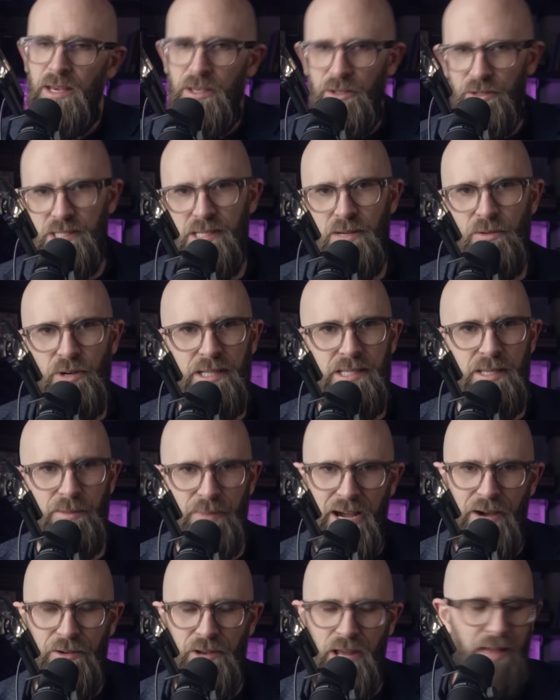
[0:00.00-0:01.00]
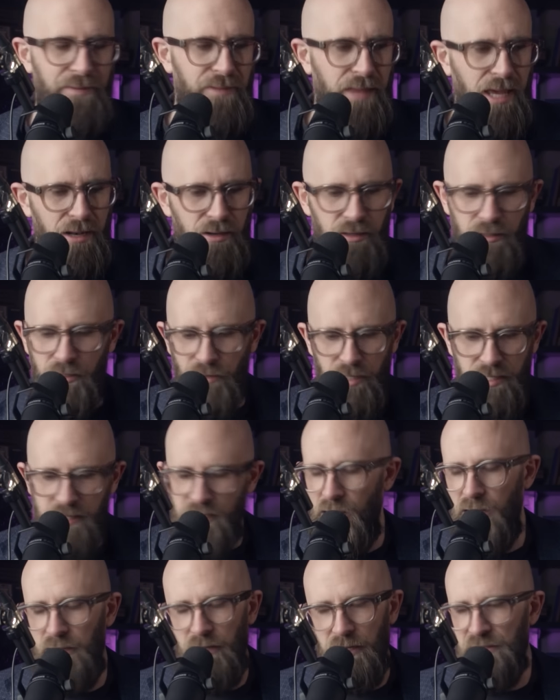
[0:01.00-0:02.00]
you'll see what it's about, and then your
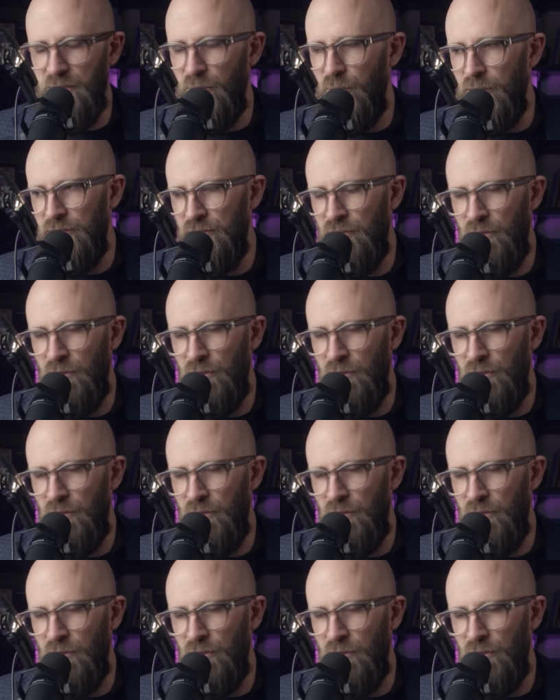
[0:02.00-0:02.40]
entire underworld